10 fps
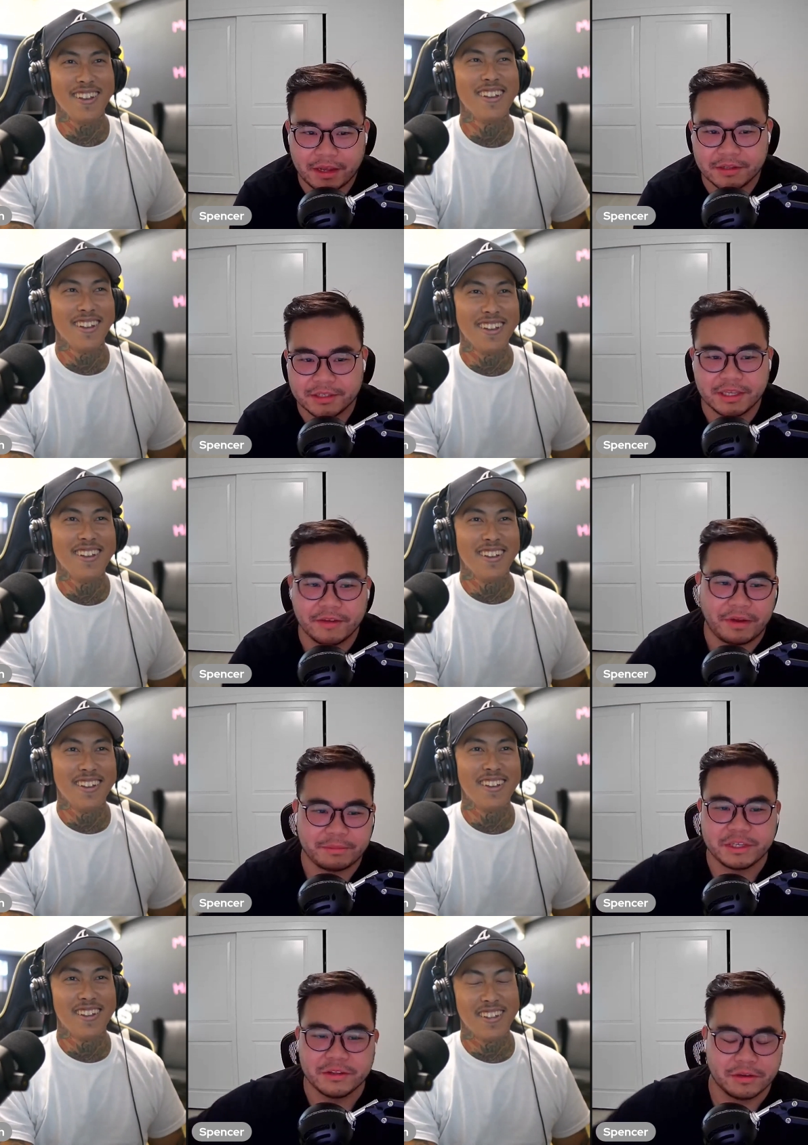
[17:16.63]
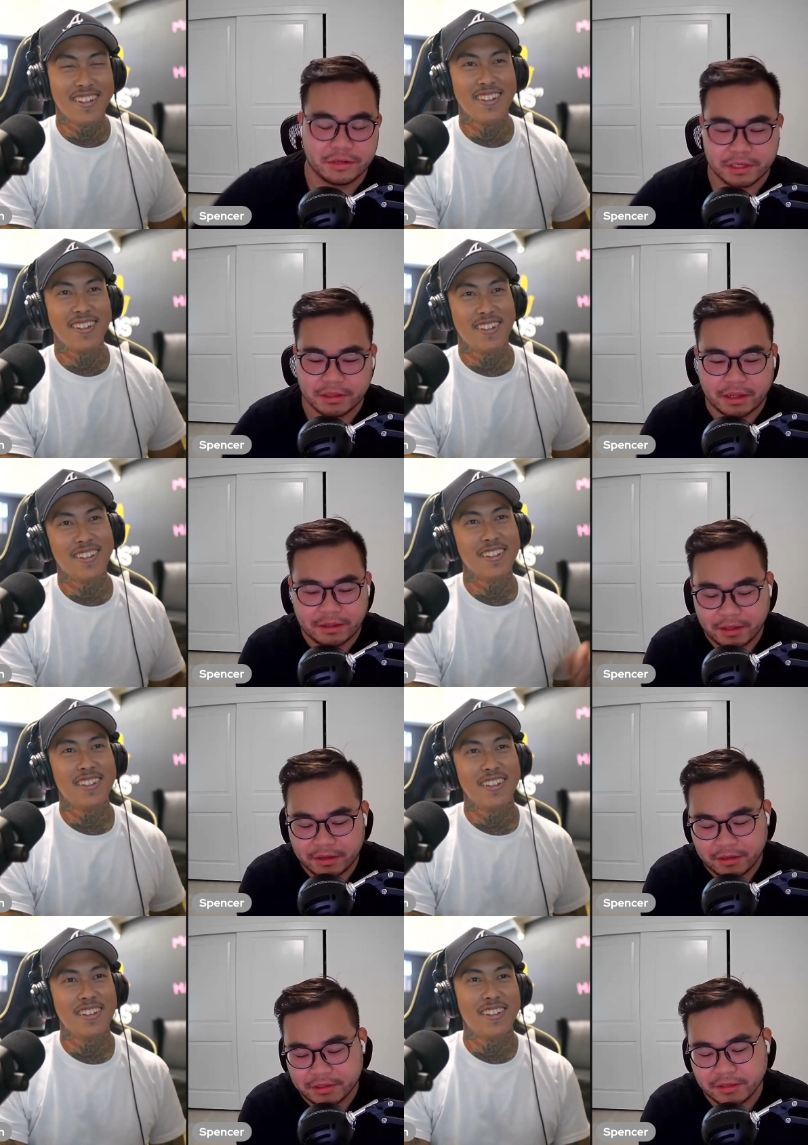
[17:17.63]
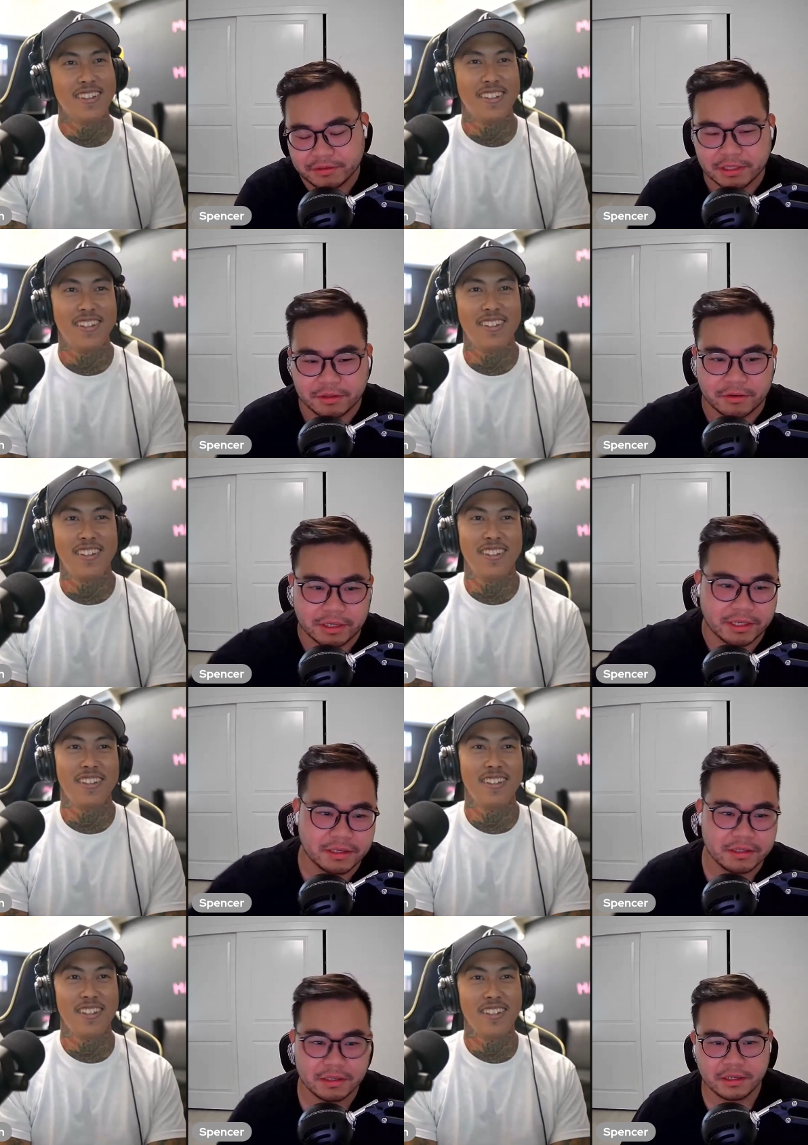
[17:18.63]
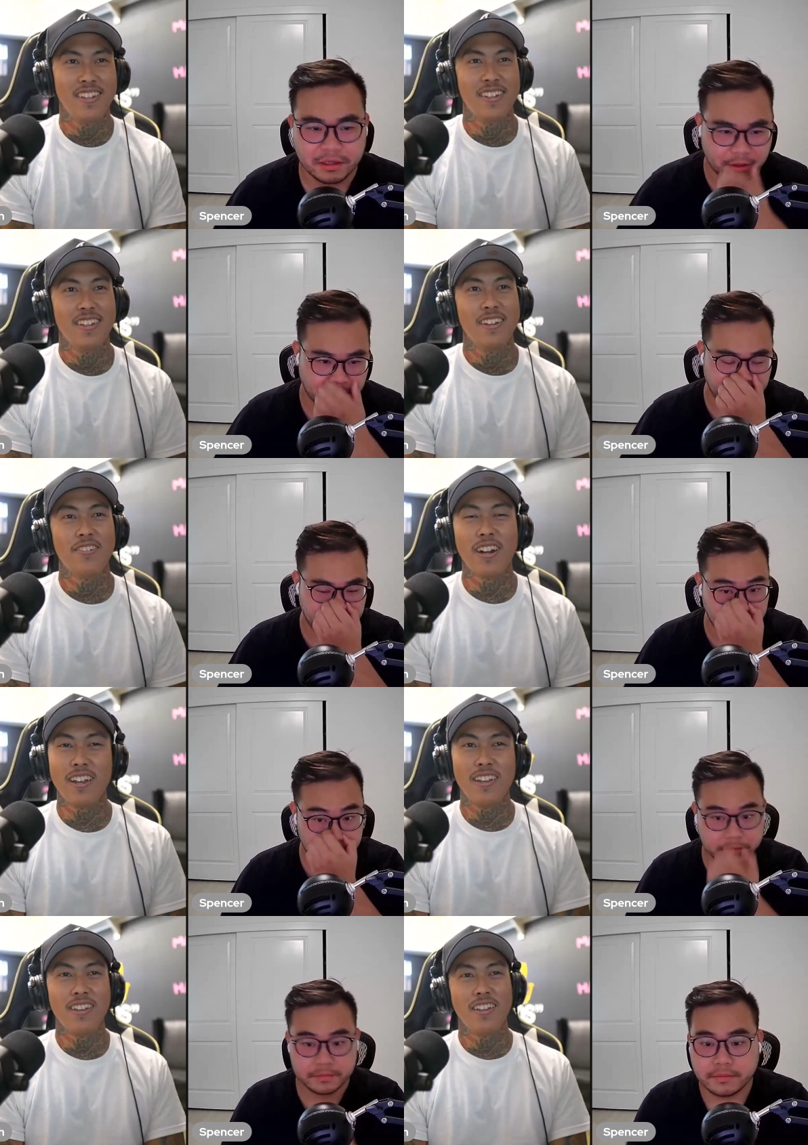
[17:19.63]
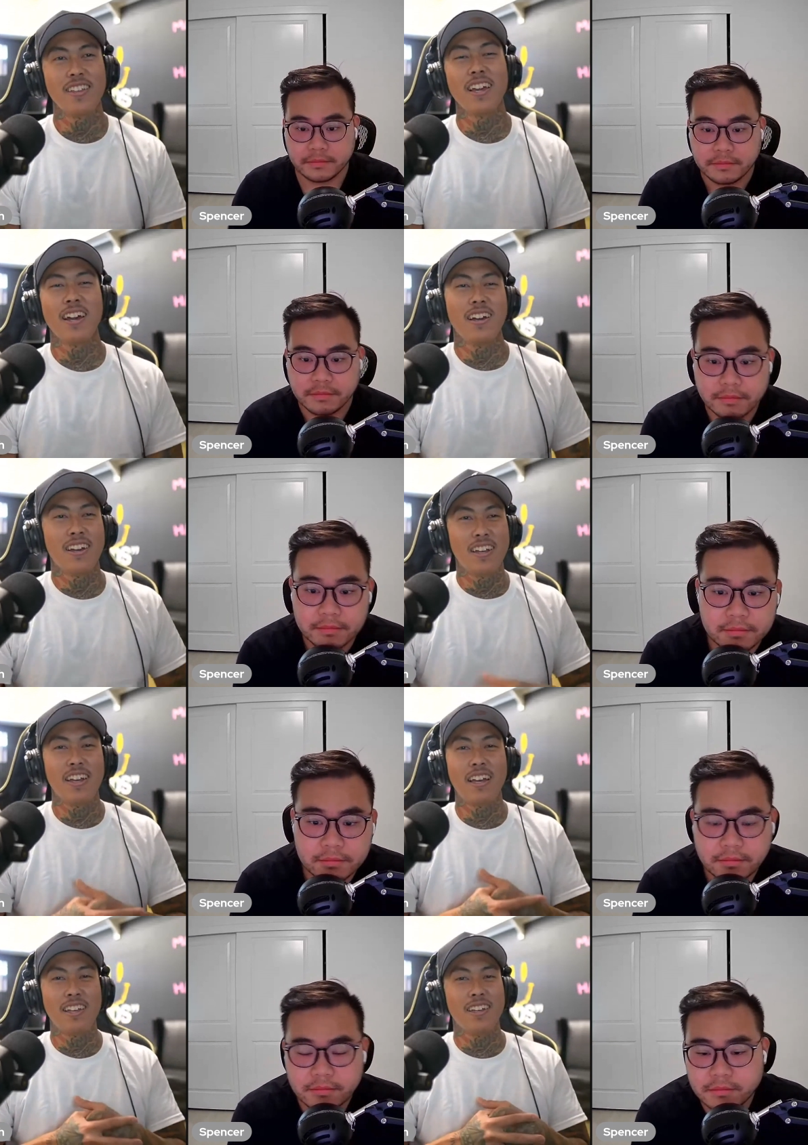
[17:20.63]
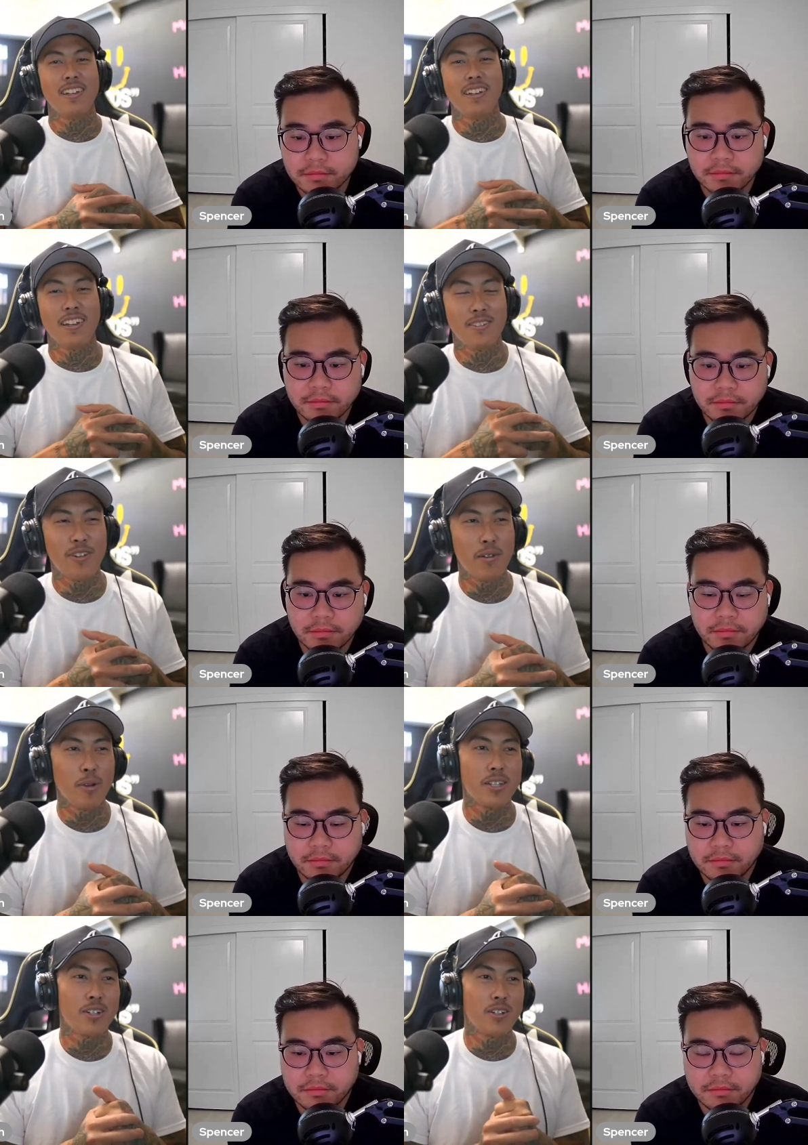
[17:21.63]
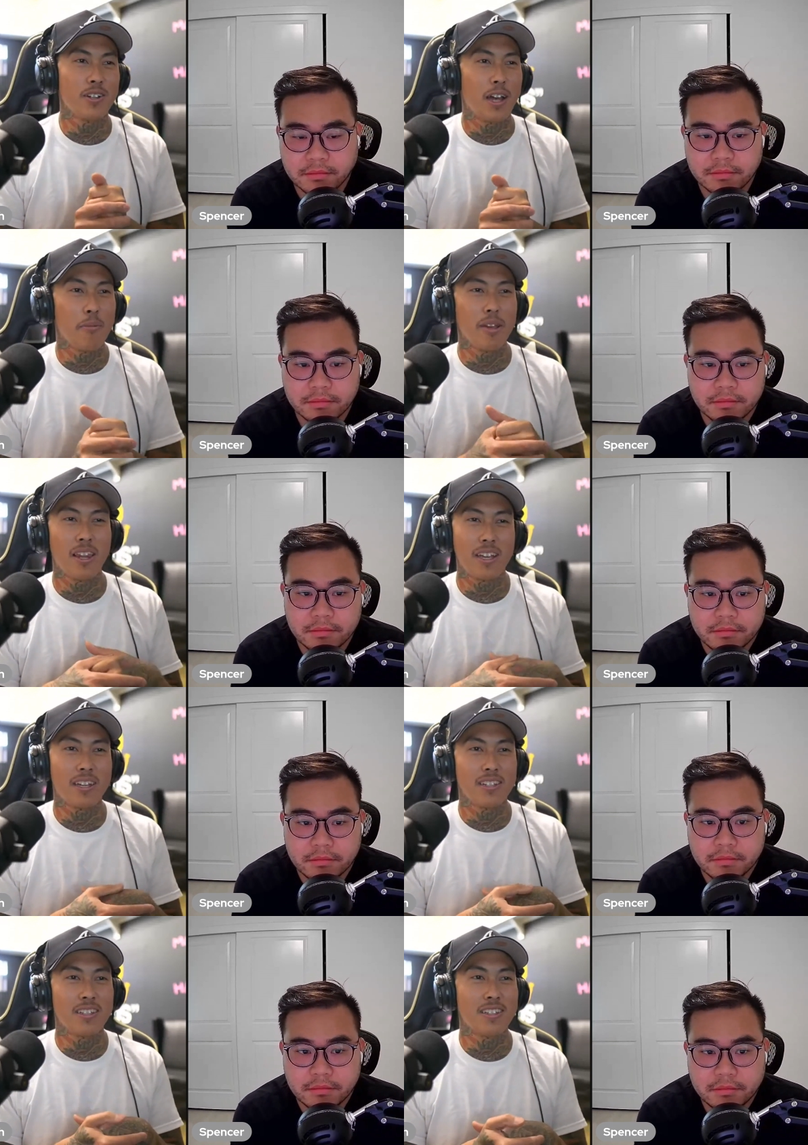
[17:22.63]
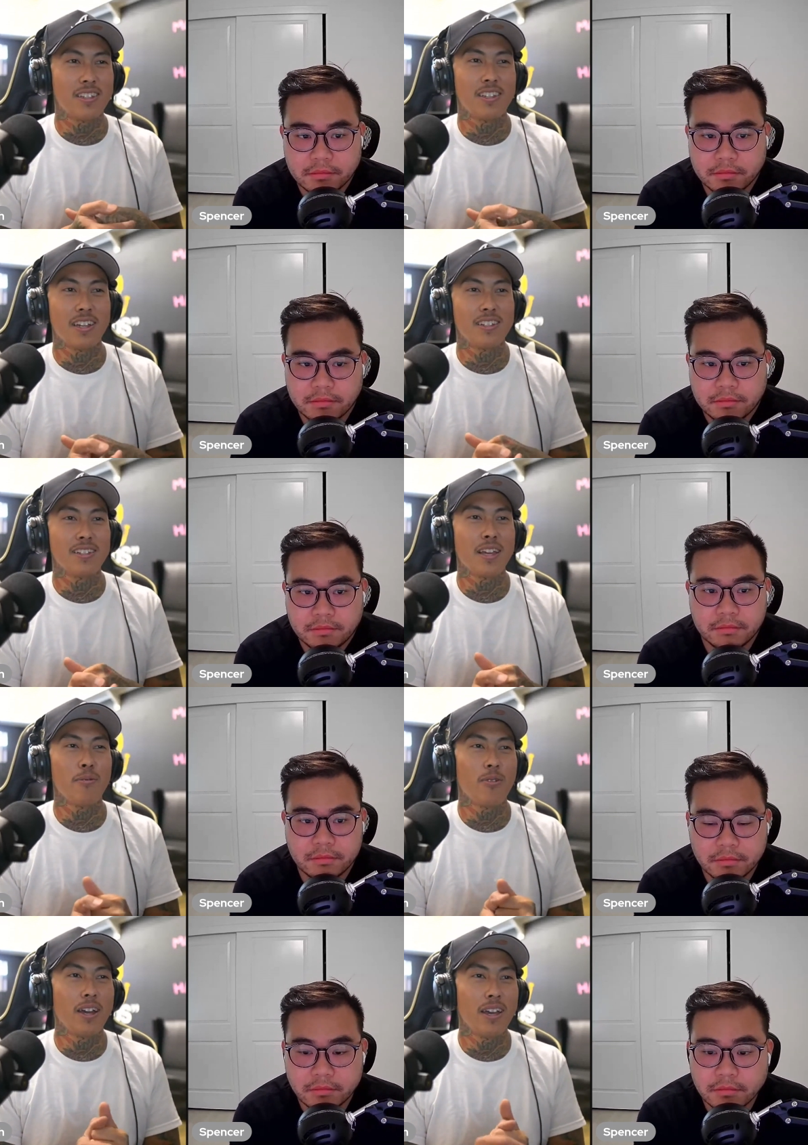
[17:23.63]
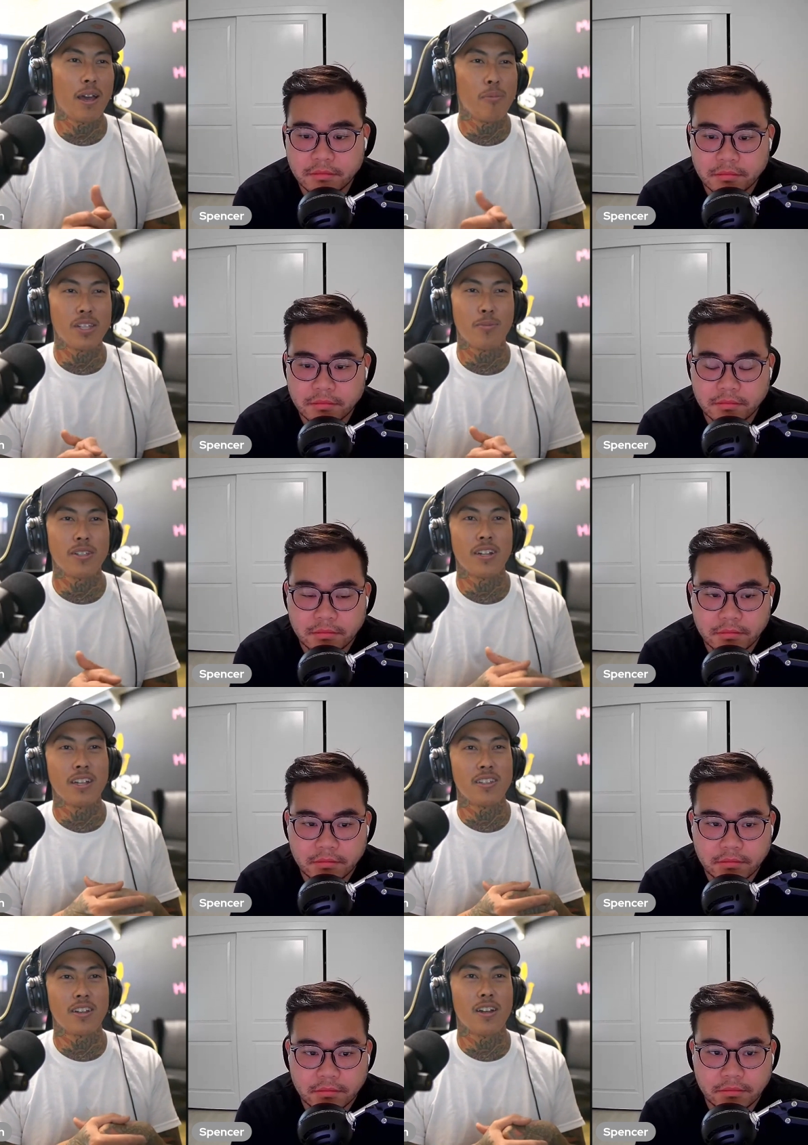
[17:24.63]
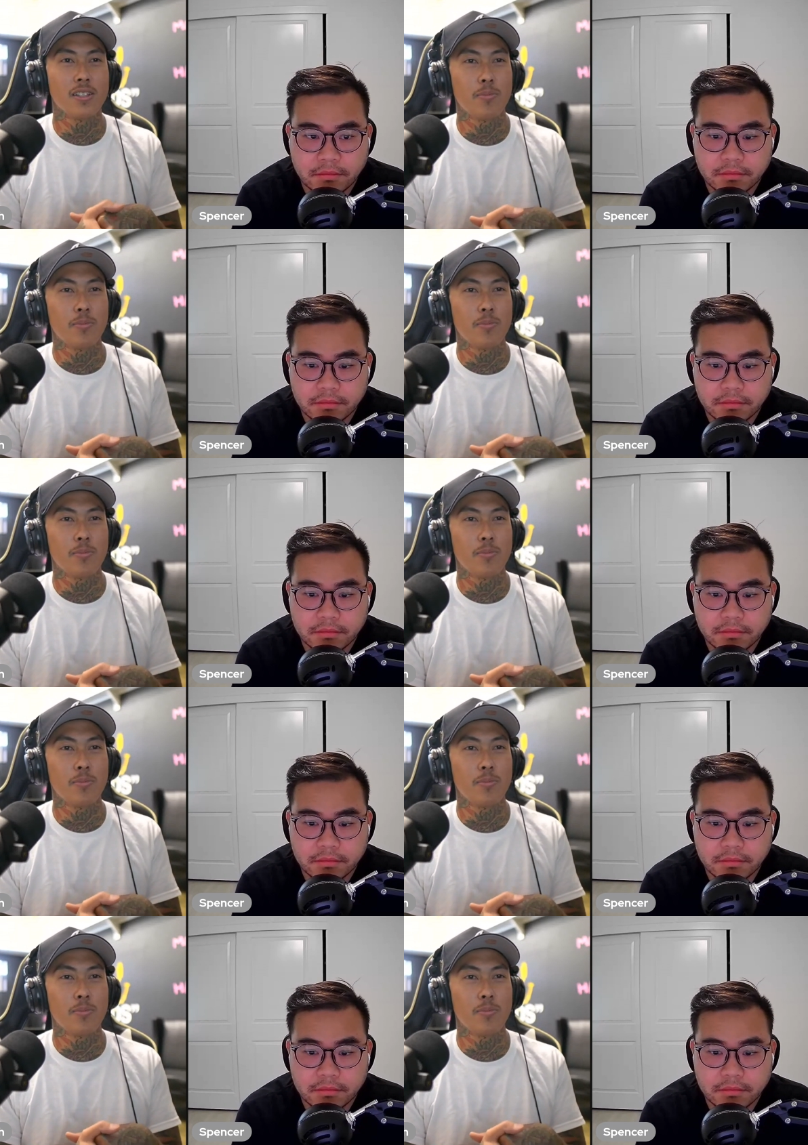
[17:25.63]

Speaker 1: other stuff, I'm still learning. Like it's always a learning curve.
Speaker 2: Right. Yeah, it's very much true. I mean, like, because that's the same way I met Spencer. I took on